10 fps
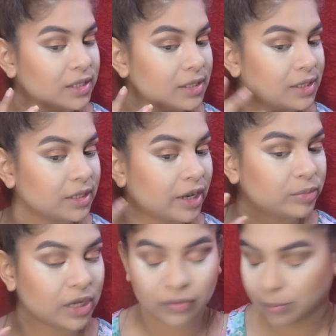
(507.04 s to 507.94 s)
can see that I'm
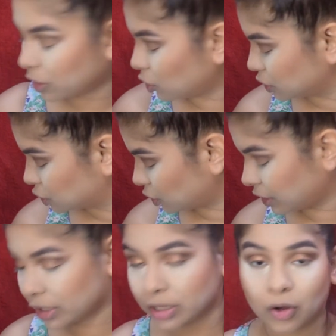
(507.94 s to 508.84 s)
done with my
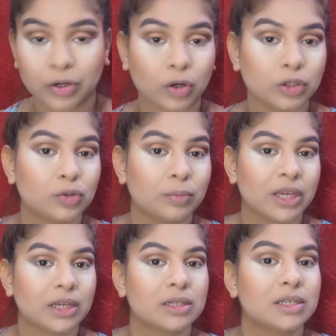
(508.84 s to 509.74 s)
contouring. Now in order to
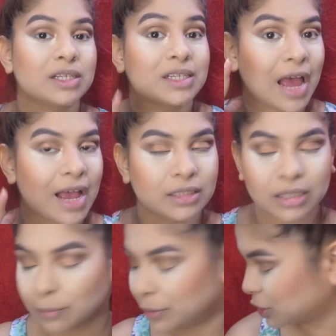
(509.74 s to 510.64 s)
make it stand
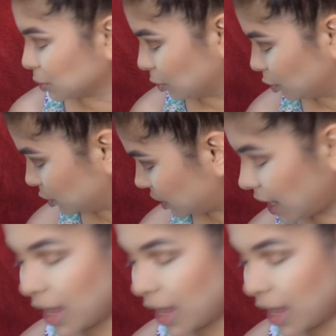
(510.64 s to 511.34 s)
a bit more,